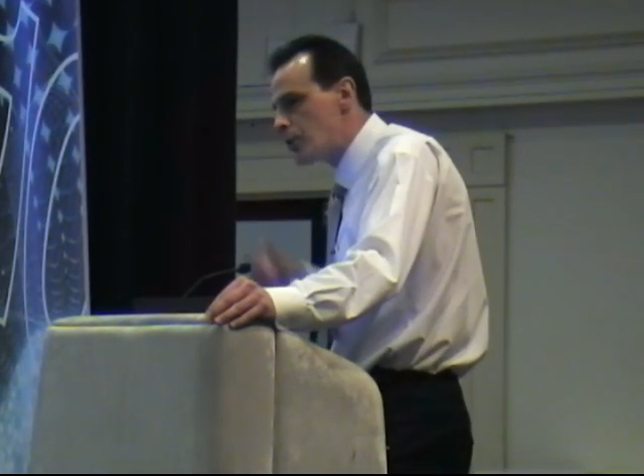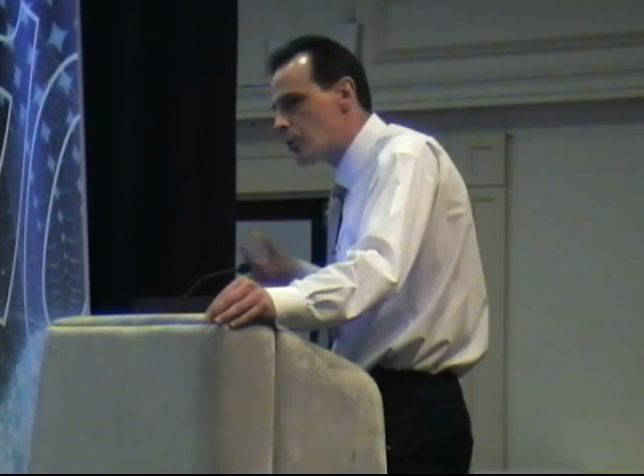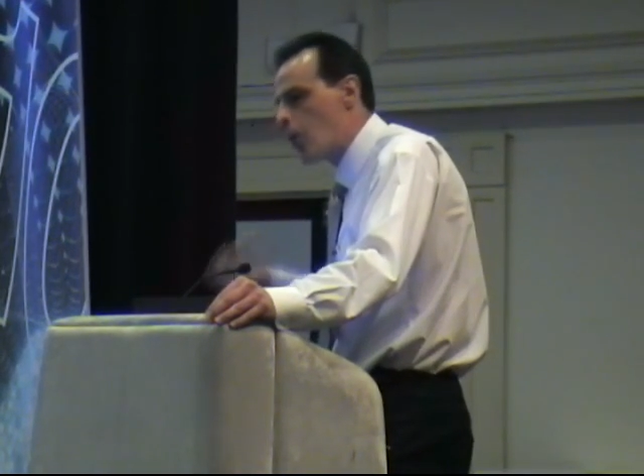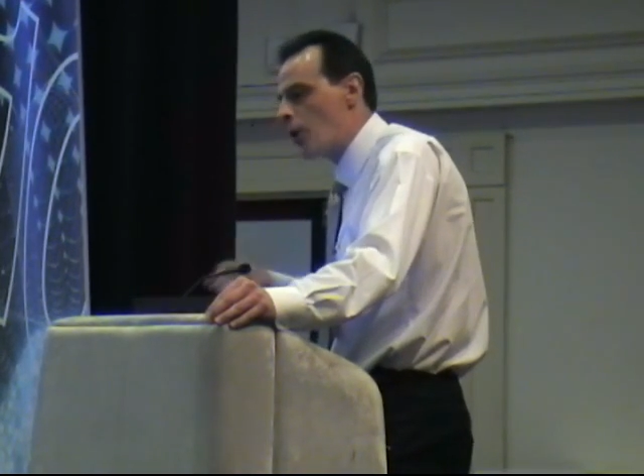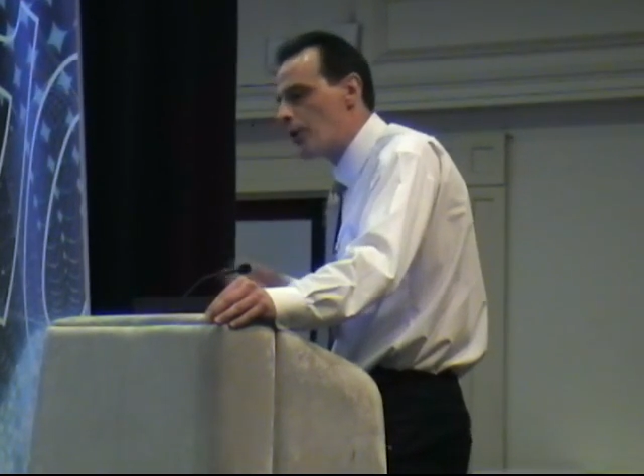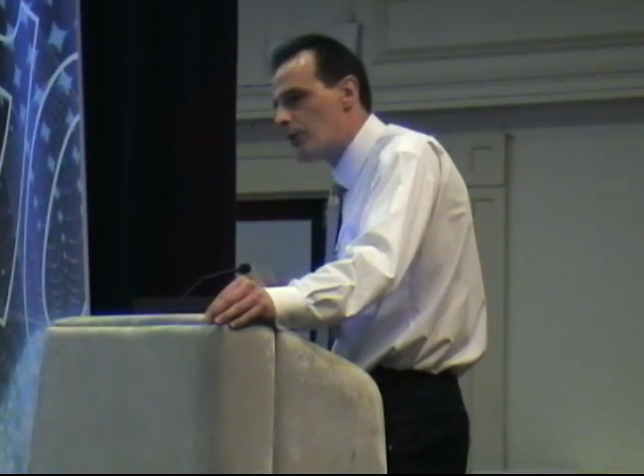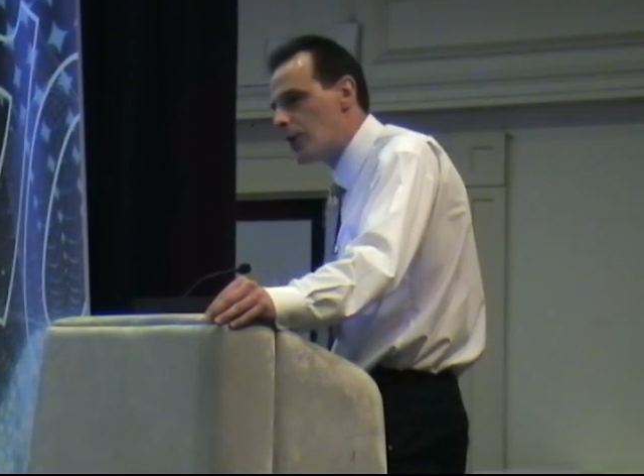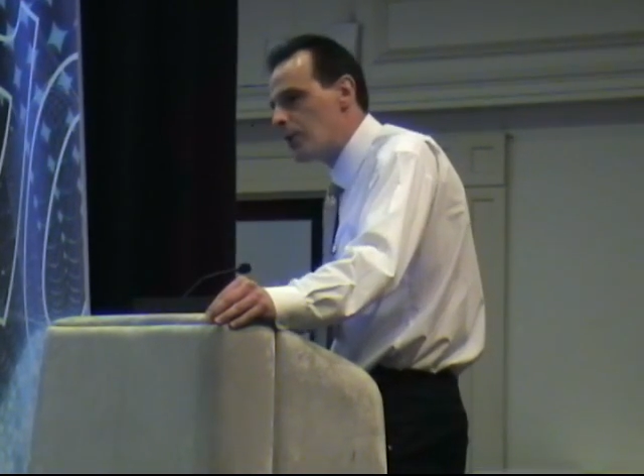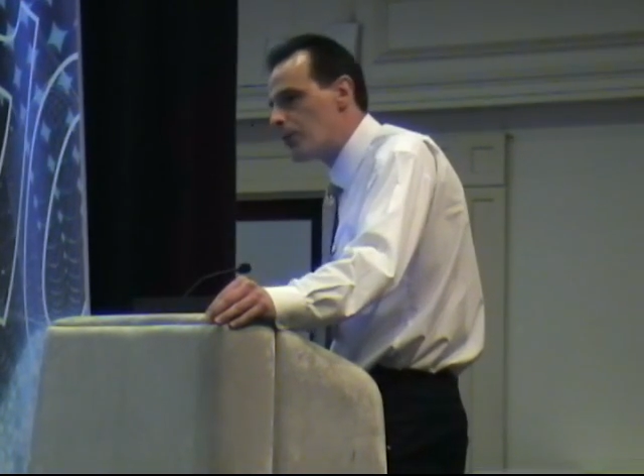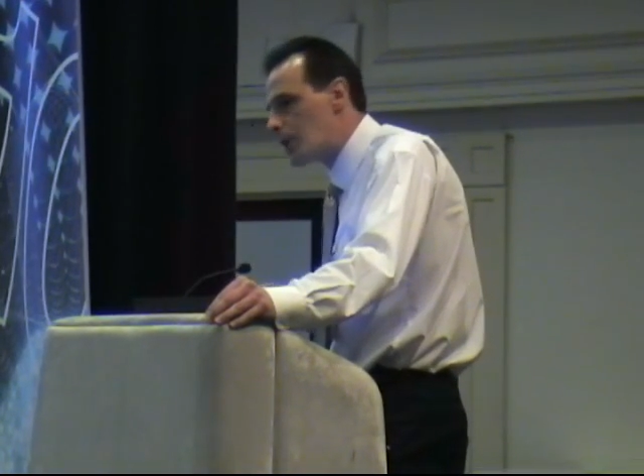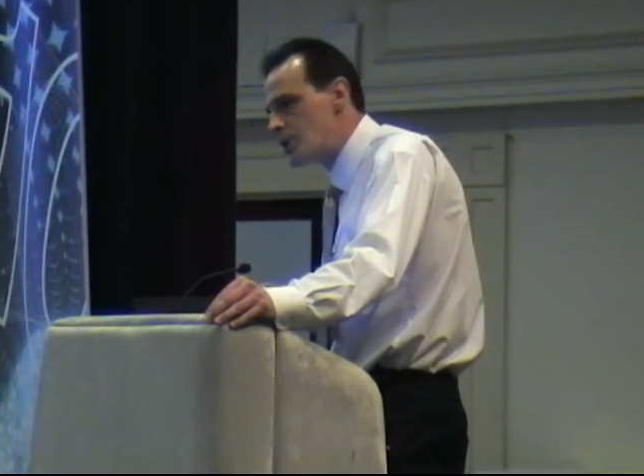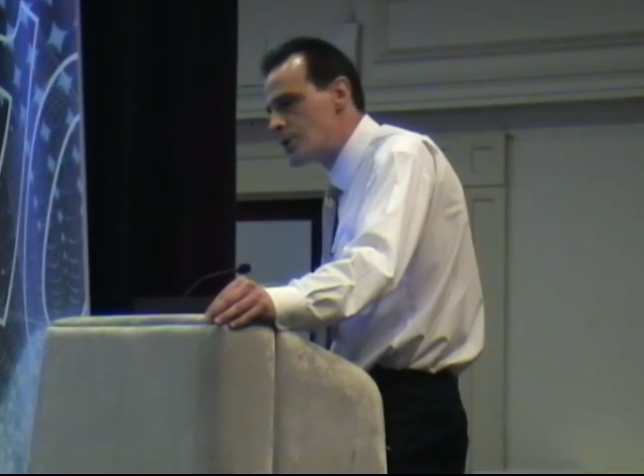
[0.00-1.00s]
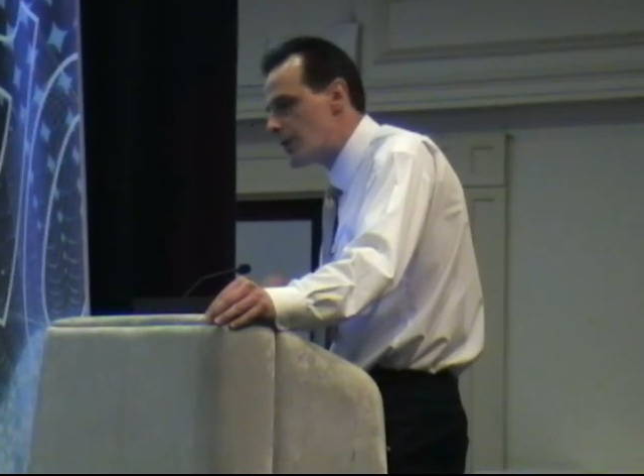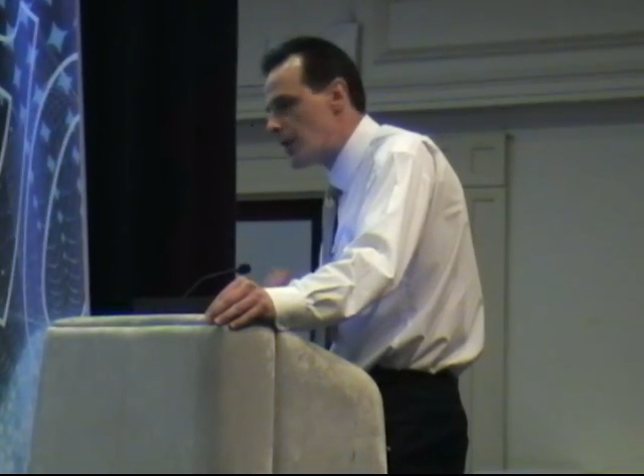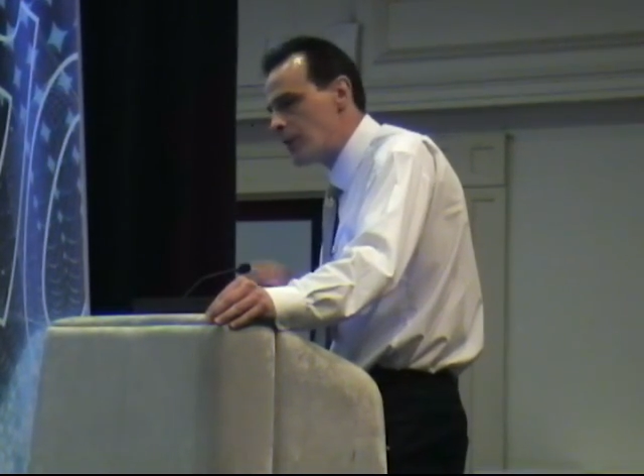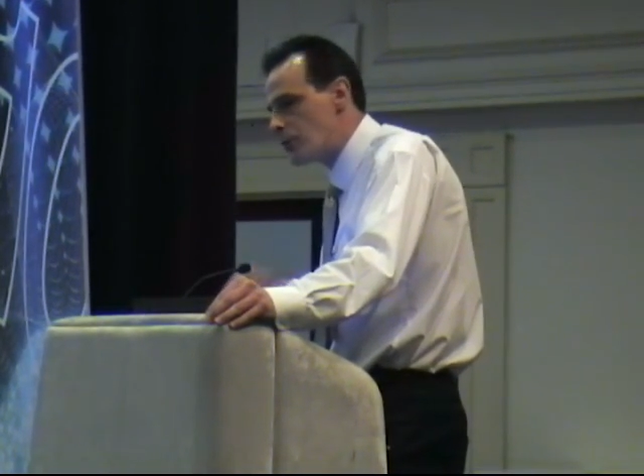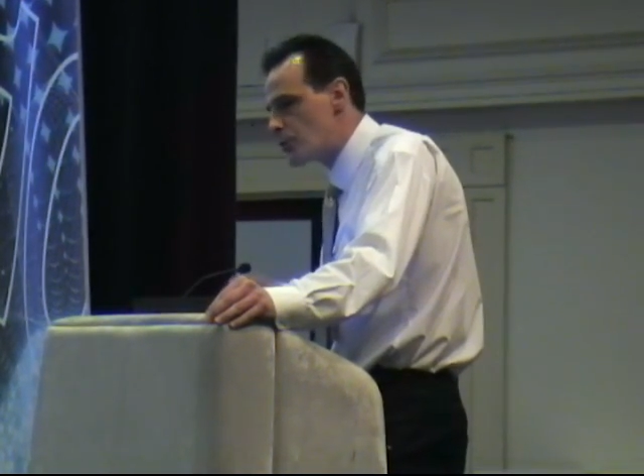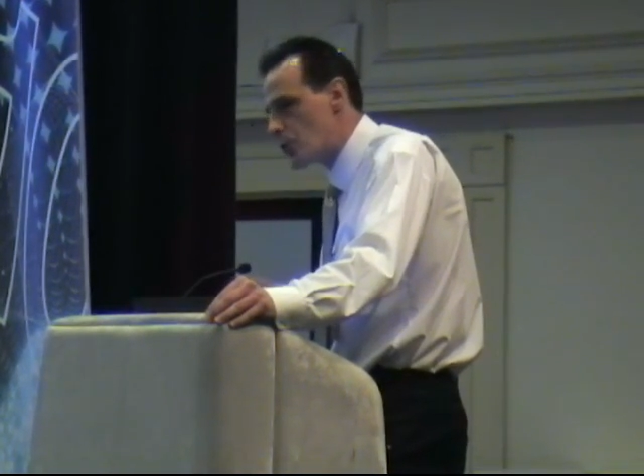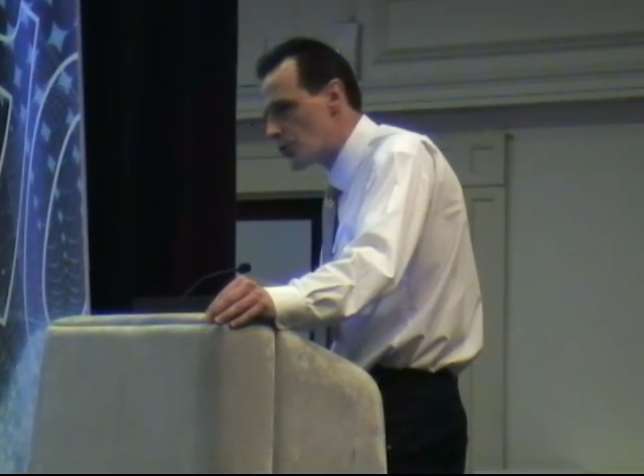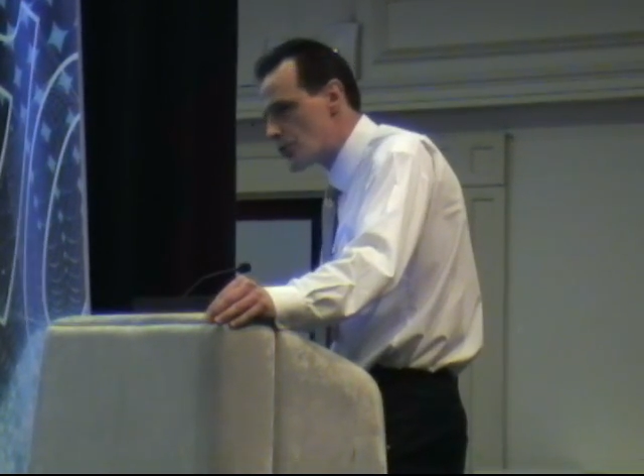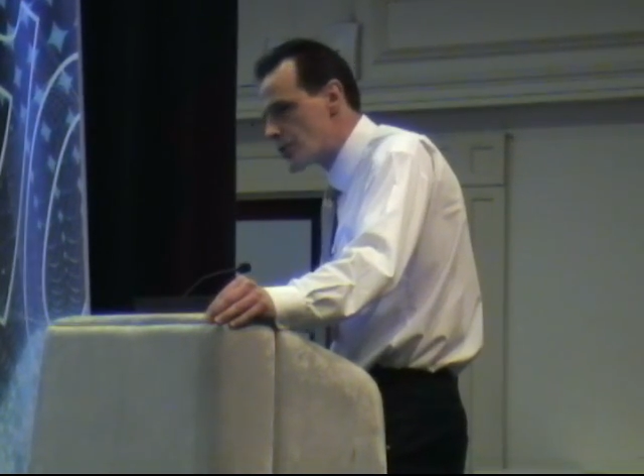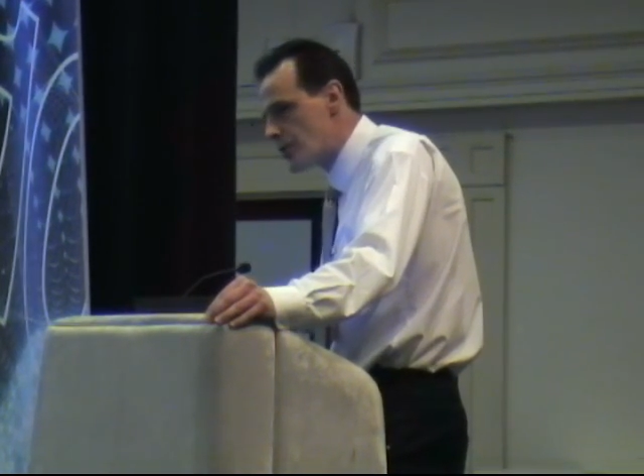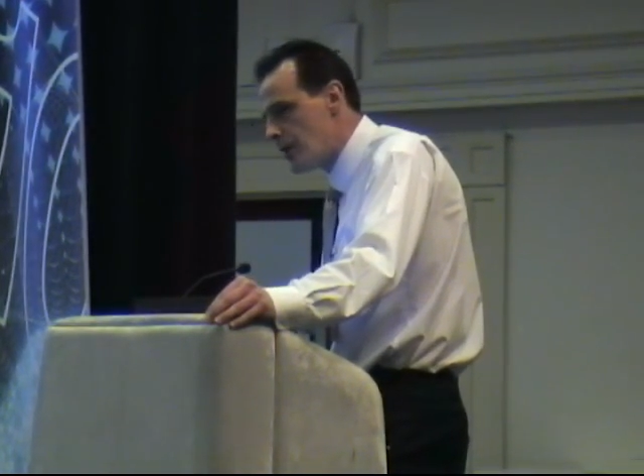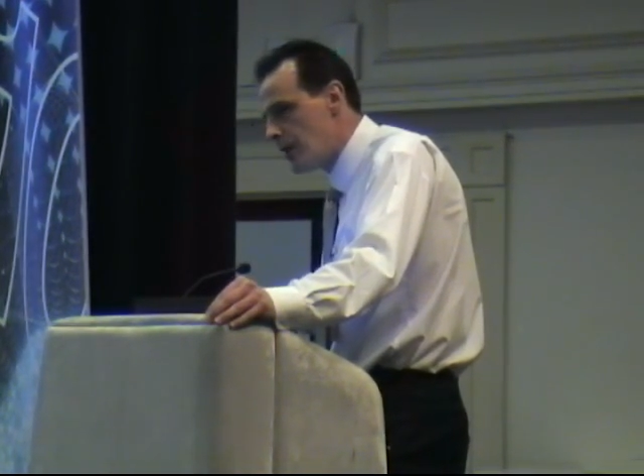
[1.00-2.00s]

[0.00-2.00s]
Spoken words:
to quantify the price of any resource,